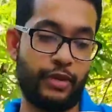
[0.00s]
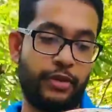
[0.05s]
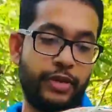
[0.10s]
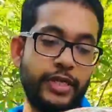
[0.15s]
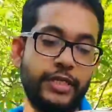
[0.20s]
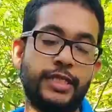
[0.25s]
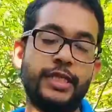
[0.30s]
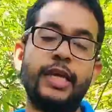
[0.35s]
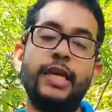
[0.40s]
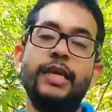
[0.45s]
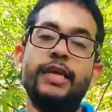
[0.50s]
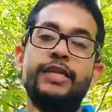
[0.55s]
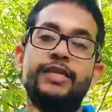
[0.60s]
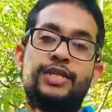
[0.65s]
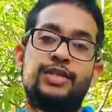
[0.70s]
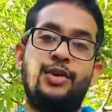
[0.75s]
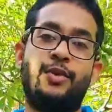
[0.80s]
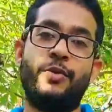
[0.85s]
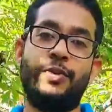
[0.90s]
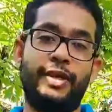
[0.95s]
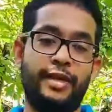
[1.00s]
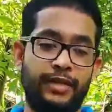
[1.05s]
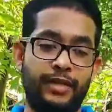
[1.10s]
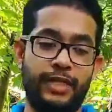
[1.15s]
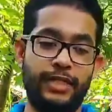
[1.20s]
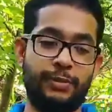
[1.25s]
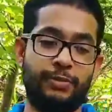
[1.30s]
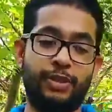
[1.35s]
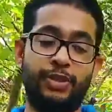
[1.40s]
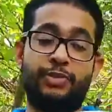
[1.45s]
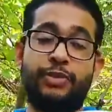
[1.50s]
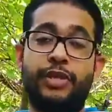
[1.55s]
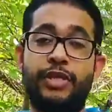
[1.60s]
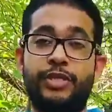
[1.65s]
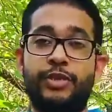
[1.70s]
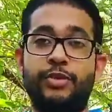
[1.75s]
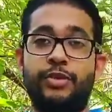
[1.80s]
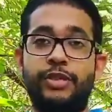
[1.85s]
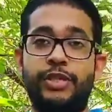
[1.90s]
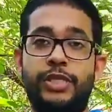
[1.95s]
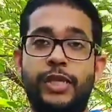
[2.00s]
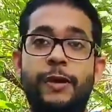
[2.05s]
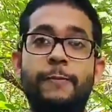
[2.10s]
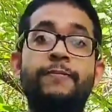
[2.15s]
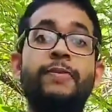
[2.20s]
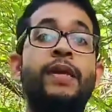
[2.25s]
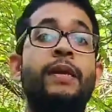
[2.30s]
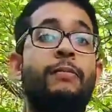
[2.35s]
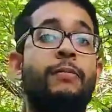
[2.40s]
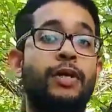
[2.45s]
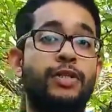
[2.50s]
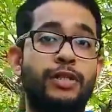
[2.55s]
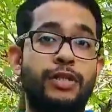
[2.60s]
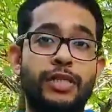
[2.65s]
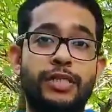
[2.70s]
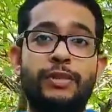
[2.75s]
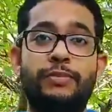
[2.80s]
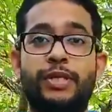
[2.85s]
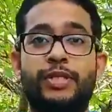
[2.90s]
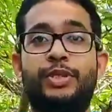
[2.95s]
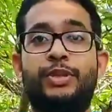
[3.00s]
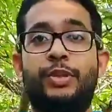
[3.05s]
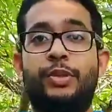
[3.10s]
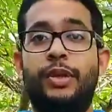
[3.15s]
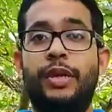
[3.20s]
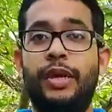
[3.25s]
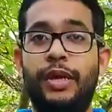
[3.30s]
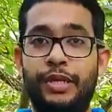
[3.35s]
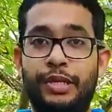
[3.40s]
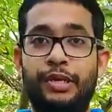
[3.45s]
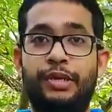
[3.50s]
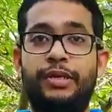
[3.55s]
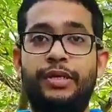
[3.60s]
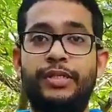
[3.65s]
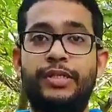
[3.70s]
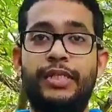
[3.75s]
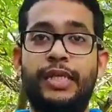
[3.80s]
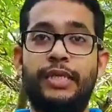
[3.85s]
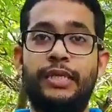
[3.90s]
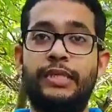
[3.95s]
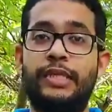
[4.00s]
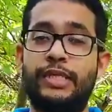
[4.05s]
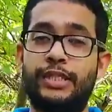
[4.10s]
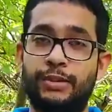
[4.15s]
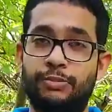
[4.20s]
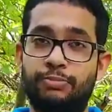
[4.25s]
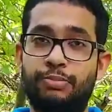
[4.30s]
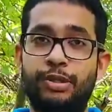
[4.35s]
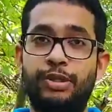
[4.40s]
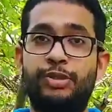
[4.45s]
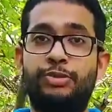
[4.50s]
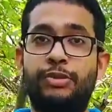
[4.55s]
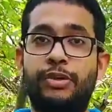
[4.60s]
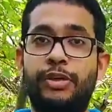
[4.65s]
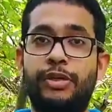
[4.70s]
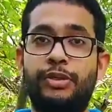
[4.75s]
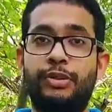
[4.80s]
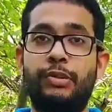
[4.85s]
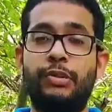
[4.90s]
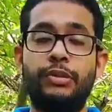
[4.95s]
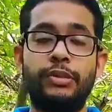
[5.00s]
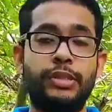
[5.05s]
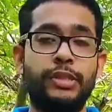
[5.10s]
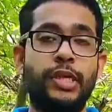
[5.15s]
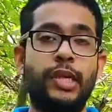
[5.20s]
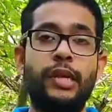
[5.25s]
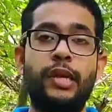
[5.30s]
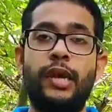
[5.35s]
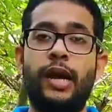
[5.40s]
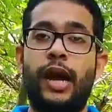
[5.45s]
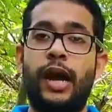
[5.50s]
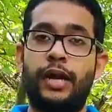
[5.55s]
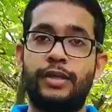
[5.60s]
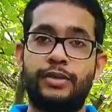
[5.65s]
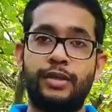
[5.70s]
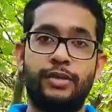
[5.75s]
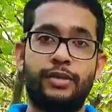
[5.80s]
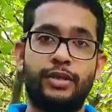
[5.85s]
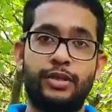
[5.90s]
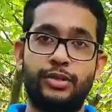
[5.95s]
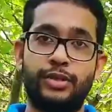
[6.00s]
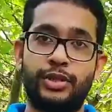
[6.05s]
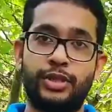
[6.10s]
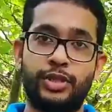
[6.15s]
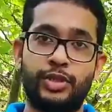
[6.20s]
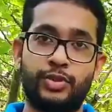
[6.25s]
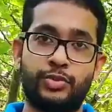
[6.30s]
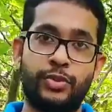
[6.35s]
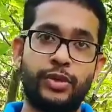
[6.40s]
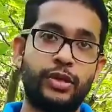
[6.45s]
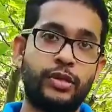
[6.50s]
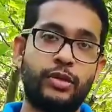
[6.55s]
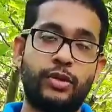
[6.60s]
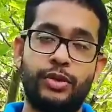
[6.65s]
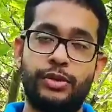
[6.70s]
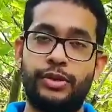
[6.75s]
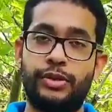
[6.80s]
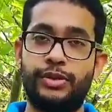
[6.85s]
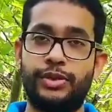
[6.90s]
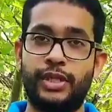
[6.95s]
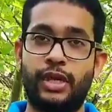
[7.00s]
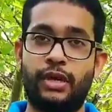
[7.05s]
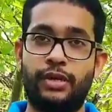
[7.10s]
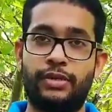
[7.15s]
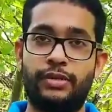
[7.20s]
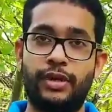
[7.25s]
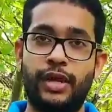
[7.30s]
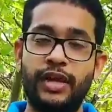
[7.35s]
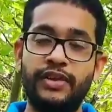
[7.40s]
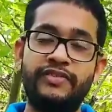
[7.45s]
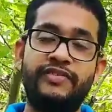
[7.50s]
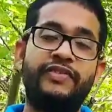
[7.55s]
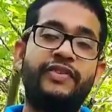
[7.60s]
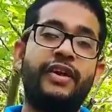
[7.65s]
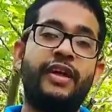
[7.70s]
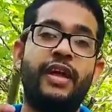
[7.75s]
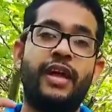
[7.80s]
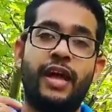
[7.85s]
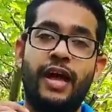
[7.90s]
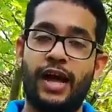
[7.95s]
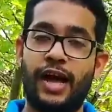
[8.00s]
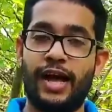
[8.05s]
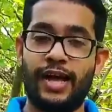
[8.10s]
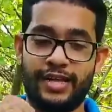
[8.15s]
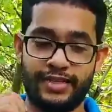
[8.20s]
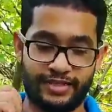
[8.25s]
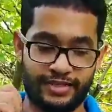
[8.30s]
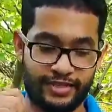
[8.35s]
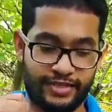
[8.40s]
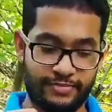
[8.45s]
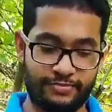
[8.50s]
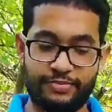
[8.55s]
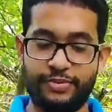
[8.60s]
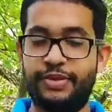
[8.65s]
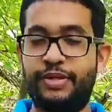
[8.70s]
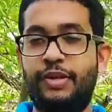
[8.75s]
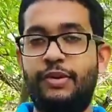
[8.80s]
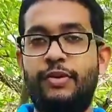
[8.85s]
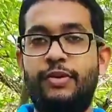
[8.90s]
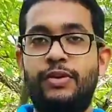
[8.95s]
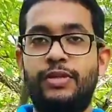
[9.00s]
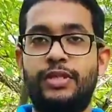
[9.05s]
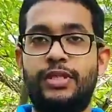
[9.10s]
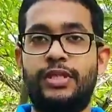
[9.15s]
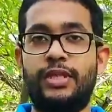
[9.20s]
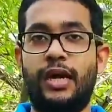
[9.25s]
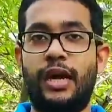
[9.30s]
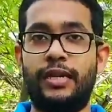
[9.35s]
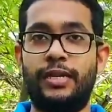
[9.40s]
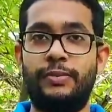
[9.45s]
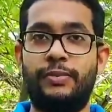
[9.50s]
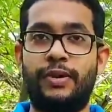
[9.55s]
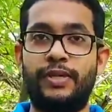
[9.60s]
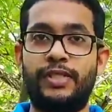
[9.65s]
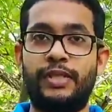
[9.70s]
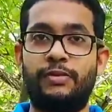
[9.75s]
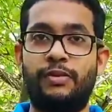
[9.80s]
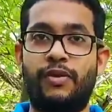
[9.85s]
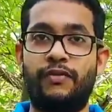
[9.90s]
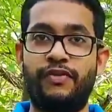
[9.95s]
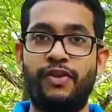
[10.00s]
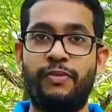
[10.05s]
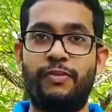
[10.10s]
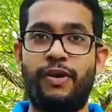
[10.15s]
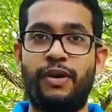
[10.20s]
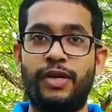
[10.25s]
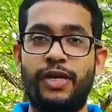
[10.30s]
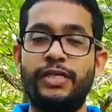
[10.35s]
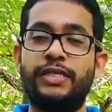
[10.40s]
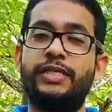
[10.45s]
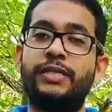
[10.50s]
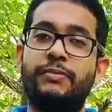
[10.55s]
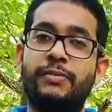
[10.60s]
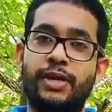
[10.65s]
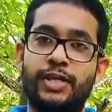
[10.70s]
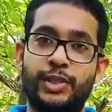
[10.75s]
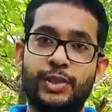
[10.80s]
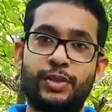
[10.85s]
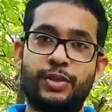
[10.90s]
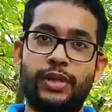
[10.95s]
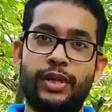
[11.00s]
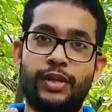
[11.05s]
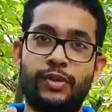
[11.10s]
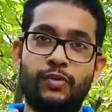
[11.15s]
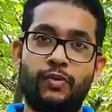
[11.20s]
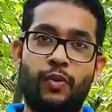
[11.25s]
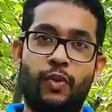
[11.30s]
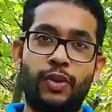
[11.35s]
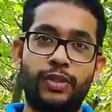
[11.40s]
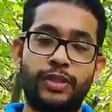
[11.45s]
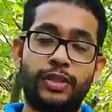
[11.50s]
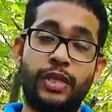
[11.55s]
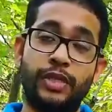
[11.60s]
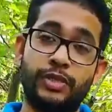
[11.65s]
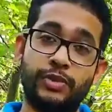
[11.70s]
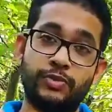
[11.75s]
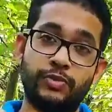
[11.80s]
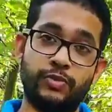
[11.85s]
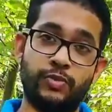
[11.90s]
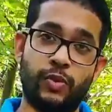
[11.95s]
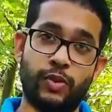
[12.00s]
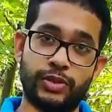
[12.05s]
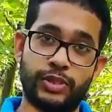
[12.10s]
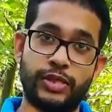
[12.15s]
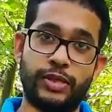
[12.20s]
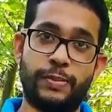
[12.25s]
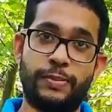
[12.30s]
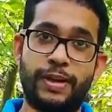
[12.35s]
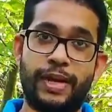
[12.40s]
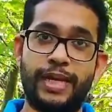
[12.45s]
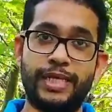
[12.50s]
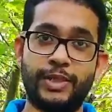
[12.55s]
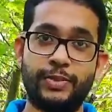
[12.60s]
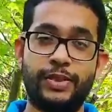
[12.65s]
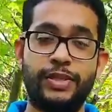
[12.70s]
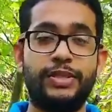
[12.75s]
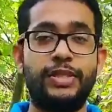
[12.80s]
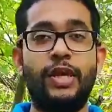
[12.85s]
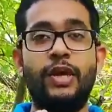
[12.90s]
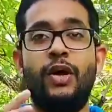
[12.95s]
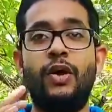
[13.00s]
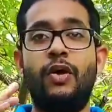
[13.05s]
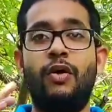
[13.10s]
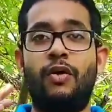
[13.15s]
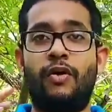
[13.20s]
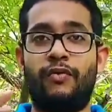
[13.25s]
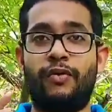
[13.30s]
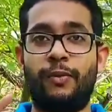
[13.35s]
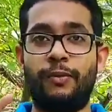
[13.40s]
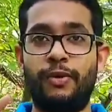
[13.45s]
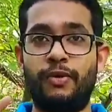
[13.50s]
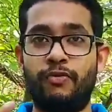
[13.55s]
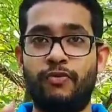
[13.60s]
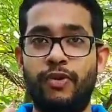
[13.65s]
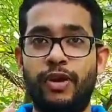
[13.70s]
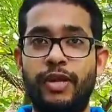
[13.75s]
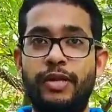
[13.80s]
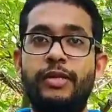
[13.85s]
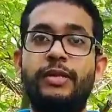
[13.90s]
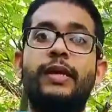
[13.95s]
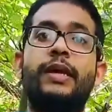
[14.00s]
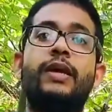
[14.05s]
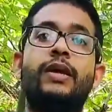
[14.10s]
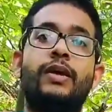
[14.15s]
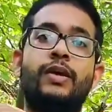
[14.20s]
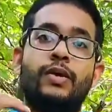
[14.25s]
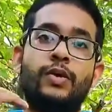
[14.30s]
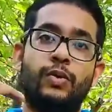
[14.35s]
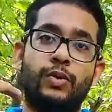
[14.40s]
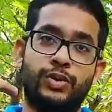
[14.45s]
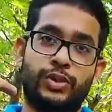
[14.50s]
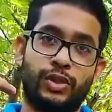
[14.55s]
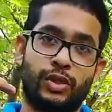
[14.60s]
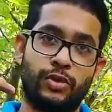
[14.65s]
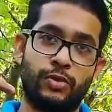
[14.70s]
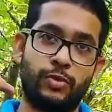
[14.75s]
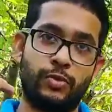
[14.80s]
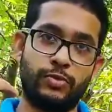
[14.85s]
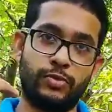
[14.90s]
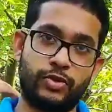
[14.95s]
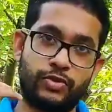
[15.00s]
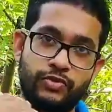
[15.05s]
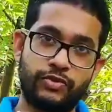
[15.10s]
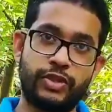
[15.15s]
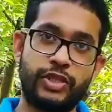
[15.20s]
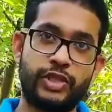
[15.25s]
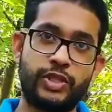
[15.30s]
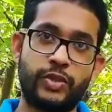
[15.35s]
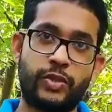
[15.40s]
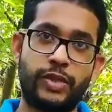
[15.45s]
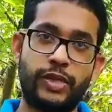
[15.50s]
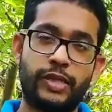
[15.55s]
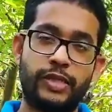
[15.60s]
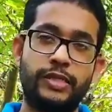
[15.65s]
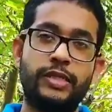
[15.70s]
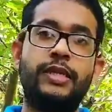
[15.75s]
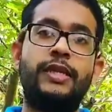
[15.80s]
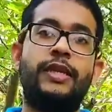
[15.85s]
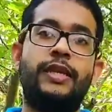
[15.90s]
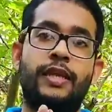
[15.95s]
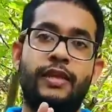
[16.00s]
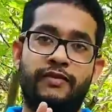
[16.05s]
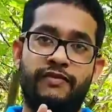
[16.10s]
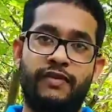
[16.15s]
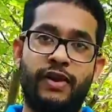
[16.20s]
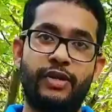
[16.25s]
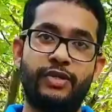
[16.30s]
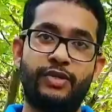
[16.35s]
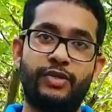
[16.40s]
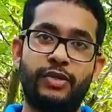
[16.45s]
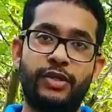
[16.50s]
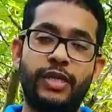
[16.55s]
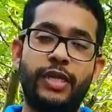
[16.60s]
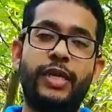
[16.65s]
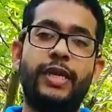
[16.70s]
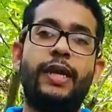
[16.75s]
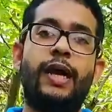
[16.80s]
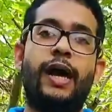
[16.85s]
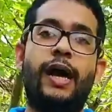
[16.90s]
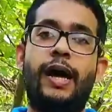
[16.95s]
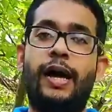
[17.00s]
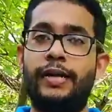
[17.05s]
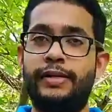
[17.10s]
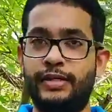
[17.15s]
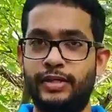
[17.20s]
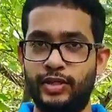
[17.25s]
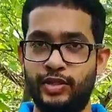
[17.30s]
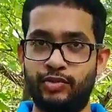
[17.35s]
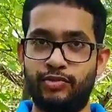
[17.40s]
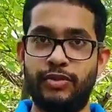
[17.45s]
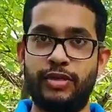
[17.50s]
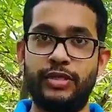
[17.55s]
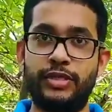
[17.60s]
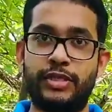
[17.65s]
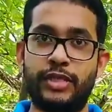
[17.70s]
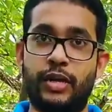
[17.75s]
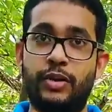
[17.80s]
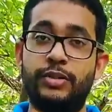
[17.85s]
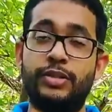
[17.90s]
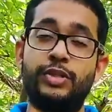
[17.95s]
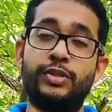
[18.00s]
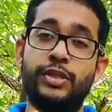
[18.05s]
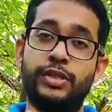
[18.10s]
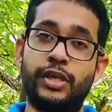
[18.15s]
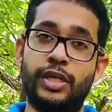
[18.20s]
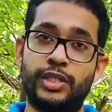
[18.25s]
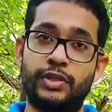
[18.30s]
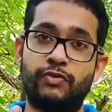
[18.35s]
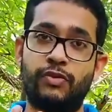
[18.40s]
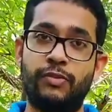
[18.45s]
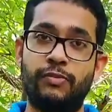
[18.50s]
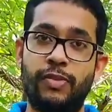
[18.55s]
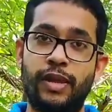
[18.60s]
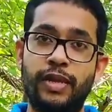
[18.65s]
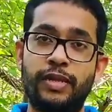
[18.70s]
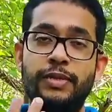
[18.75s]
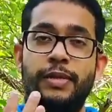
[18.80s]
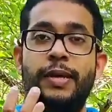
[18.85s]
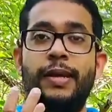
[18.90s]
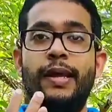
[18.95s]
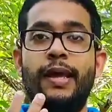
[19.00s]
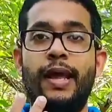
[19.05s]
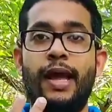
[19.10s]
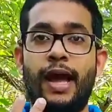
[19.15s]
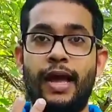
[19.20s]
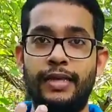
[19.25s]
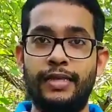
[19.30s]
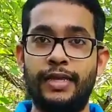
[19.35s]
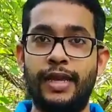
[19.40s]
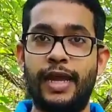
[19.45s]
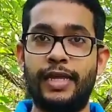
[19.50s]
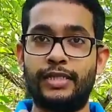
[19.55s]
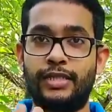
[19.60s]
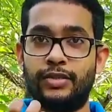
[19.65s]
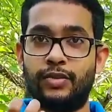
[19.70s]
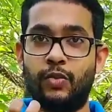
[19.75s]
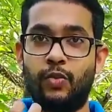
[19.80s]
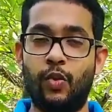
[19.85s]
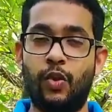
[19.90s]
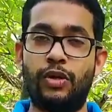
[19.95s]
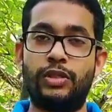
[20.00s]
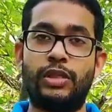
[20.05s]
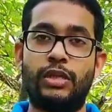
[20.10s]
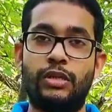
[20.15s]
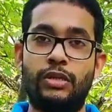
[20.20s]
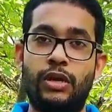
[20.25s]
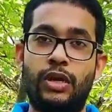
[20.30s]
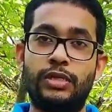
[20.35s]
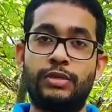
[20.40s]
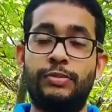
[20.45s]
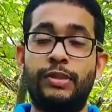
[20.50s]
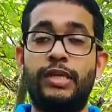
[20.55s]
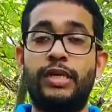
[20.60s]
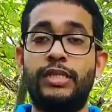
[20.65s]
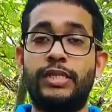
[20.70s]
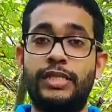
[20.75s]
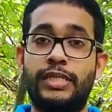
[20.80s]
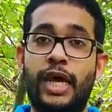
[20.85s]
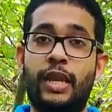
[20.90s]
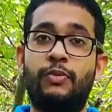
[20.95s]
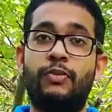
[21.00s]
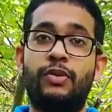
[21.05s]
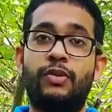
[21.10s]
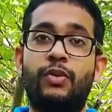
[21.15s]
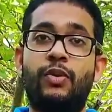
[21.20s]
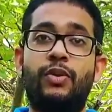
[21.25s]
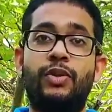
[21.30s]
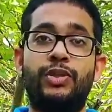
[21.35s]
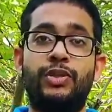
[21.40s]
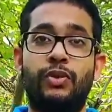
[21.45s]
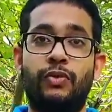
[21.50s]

on it. So we didn't need to put drainage holes here, but you need to make sure in your container that you put drainage holes. Either you can use a drill or you can use a hot knife and put the holes at the bottom of your bucket to make sure that the water that you water your plants with or from the rain goes through the soil eventually and drains out so it doesn't remain and get waterlogged, because that will cause